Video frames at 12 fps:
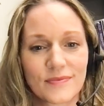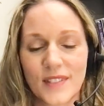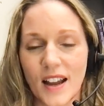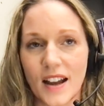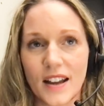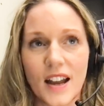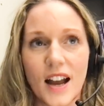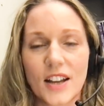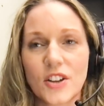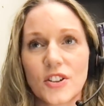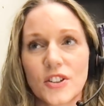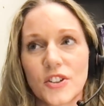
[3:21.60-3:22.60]
I, I
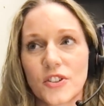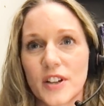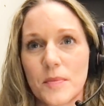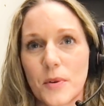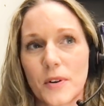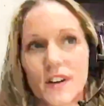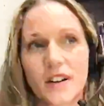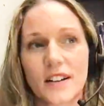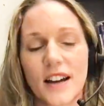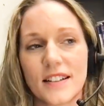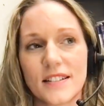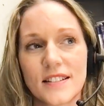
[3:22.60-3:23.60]
couldn't agree more.
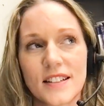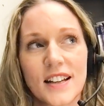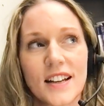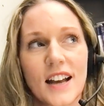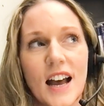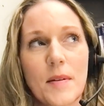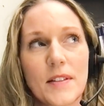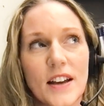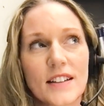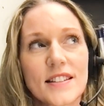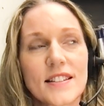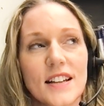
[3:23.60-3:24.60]
And I mean,
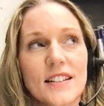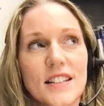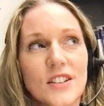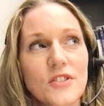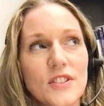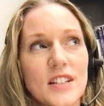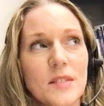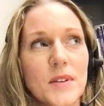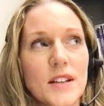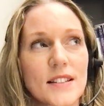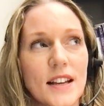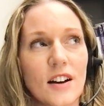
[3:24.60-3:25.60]
that's, it's interesting
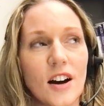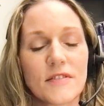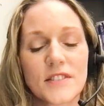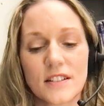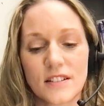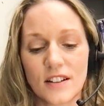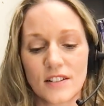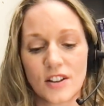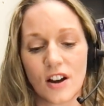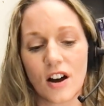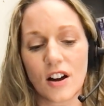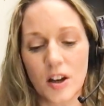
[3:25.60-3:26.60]
because I often
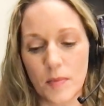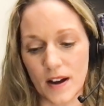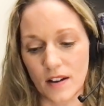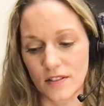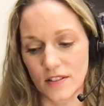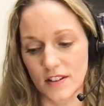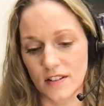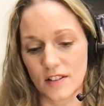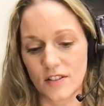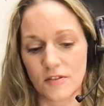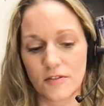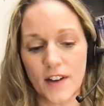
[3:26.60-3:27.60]
talk about the,
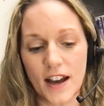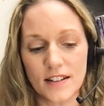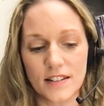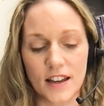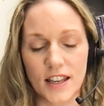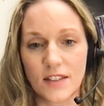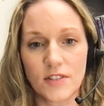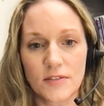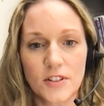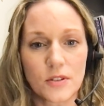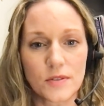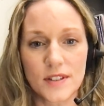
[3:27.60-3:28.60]
the fact that even if
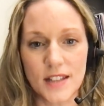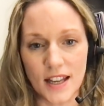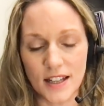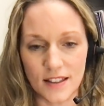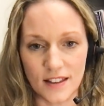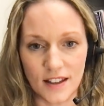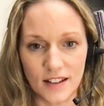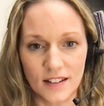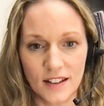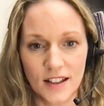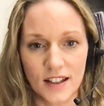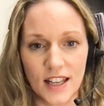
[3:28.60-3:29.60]
you don't say anything,
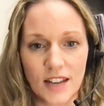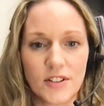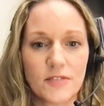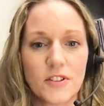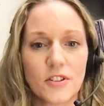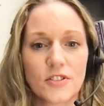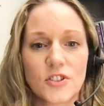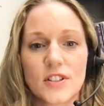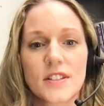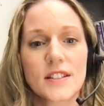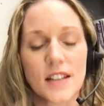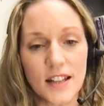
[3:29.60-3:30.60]
even if you're
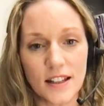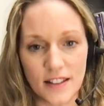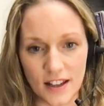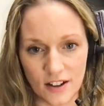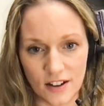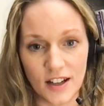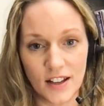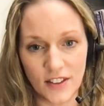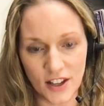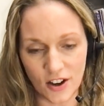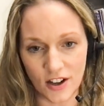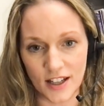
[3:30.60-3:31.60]
just sitting there in
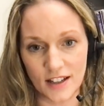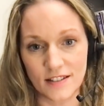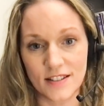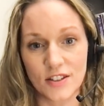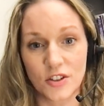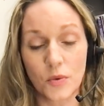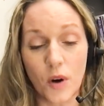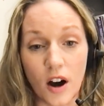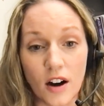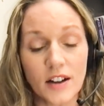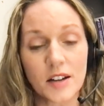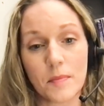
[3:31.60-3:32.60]
the audience, you
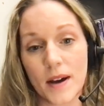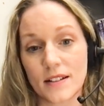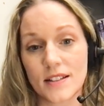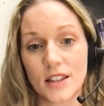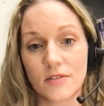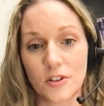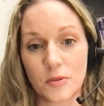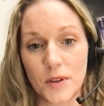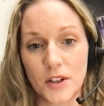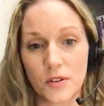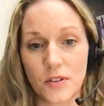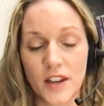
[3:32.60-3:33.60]
are impacting the room. You
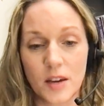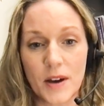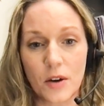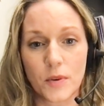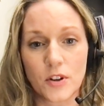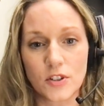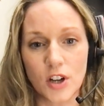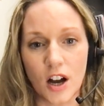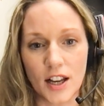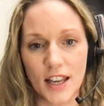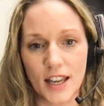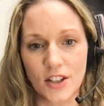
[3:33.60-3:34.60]
know, think about when you're
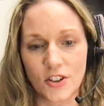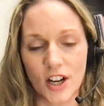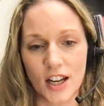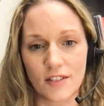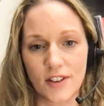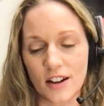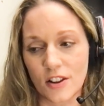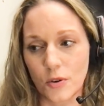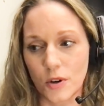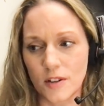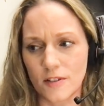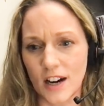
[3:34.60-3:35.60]
talking and you're kind of out of the
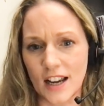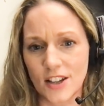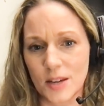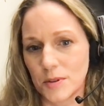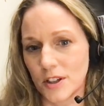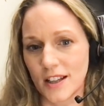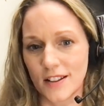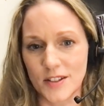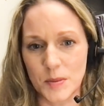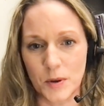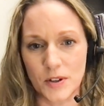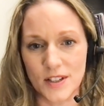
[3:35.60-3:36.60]
corner of your eye, you keep looking at this
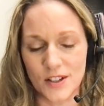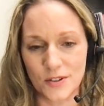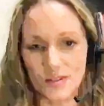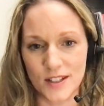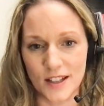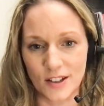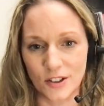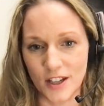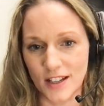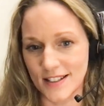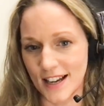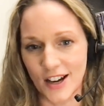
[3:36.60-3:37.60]
person who's like
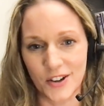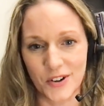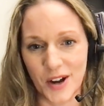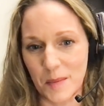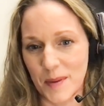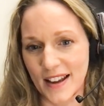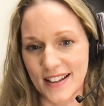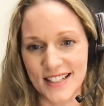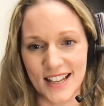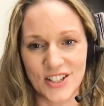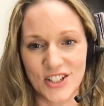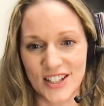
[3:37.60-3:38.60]
looking down or not paying
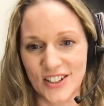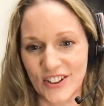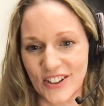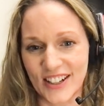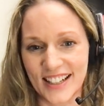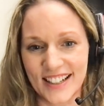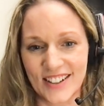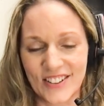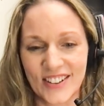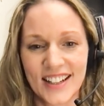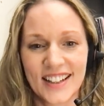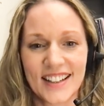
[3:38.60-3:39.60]
attention or, you know,
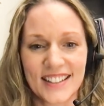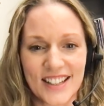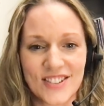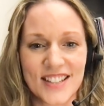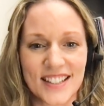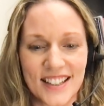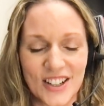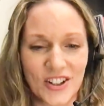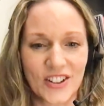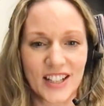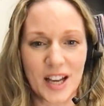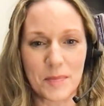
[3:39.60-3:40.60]
like you said, like
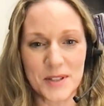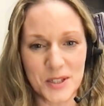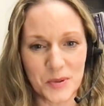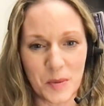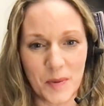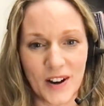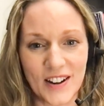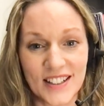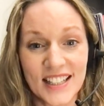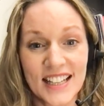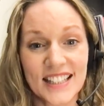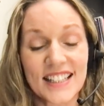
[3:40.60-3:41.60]
curling up into a ball.
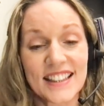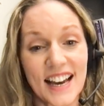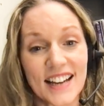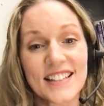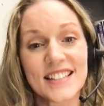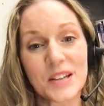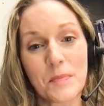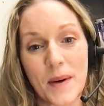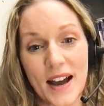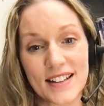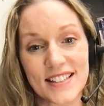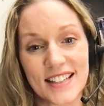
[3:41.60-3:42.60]
Like that is
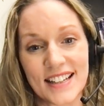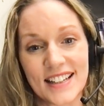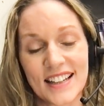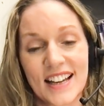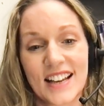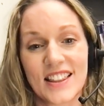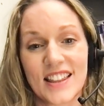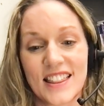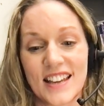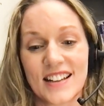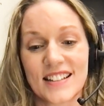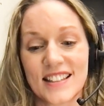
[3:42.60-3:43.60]
impacting the
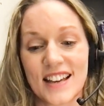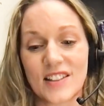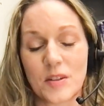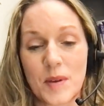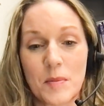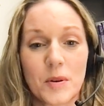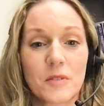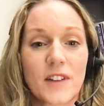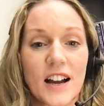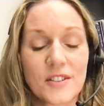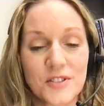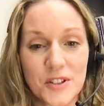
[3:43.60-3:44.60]
things that the people
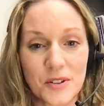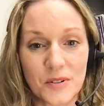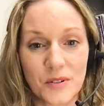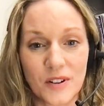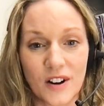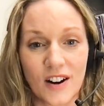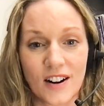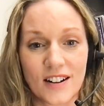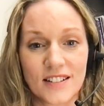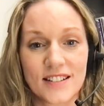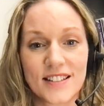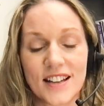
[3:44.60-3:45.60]
around you are
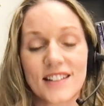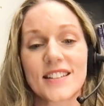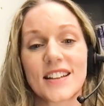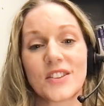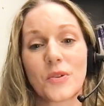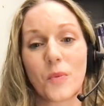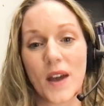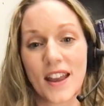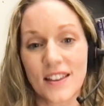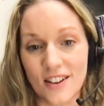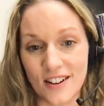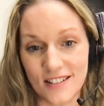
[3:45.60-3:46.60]
discussing and the way
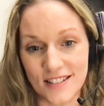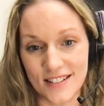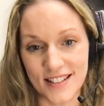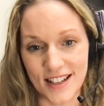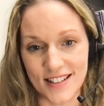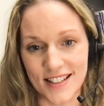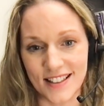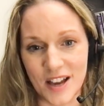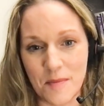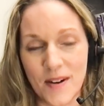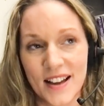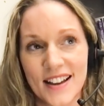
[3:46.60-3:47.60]
they're discussing
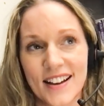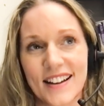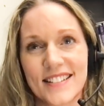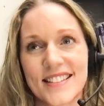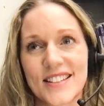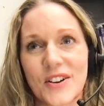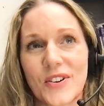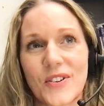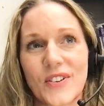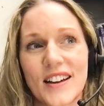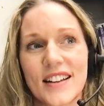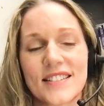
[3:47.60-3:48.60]
them. And
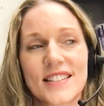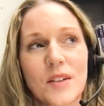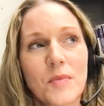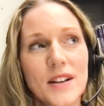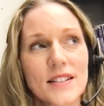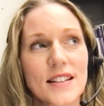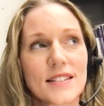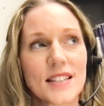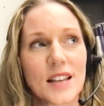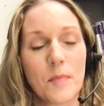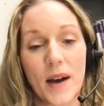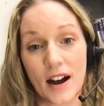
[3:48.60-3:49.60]
so in some ways that's
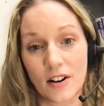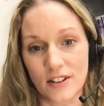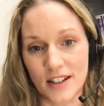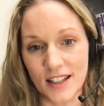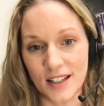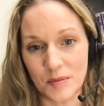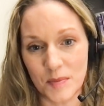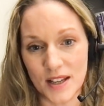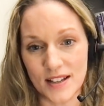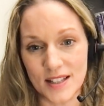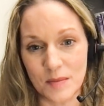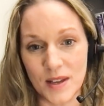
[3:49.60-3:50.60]
empowering
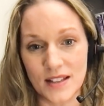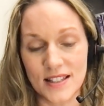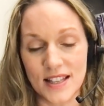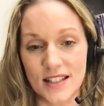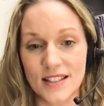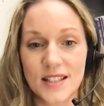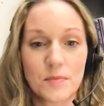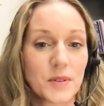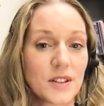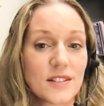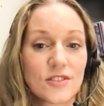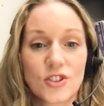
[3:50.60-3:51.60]
because it means that
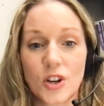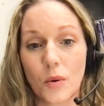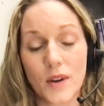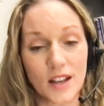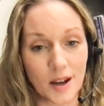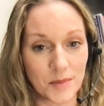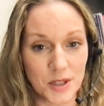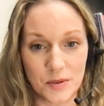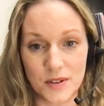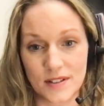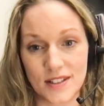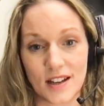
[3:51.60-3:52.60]
simply showing up to a
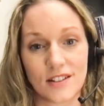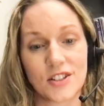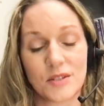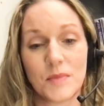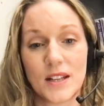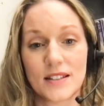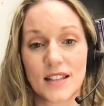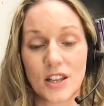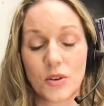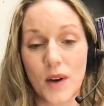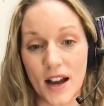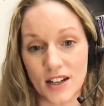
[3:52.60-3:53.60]
discussion means that
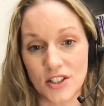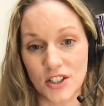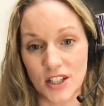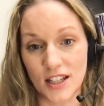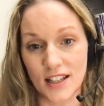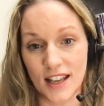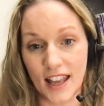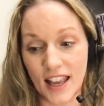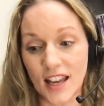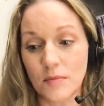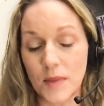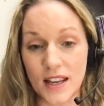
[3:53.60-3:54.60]
you actually
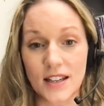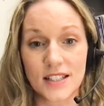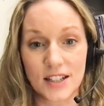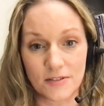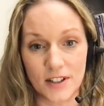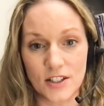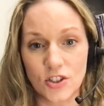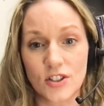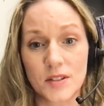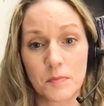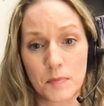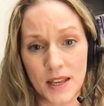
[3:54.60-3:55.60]
can make a difference
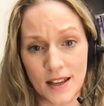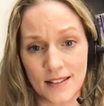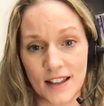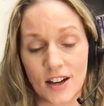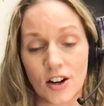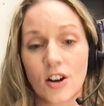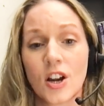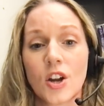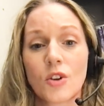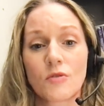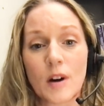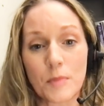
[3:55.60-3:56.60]
just being there,
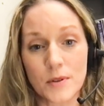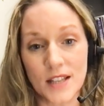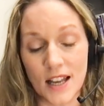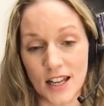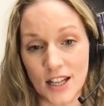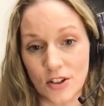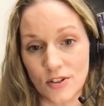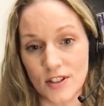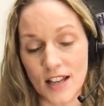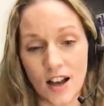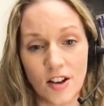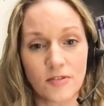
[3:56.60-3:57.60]
representing
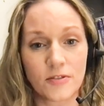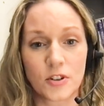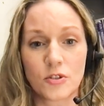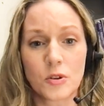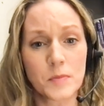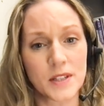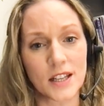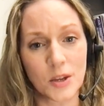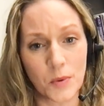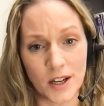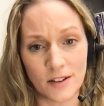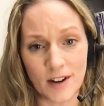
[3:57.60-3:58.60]
yourself or groups that you
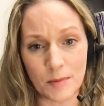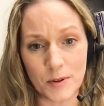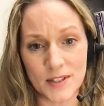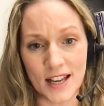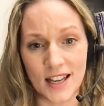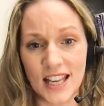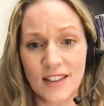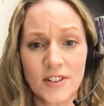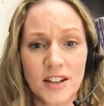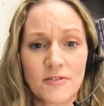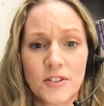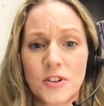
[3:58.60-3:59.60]
want to represent, even
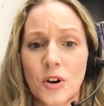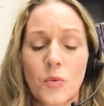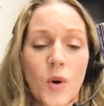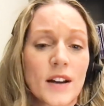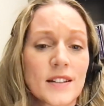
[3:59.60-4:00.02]
if you You don't want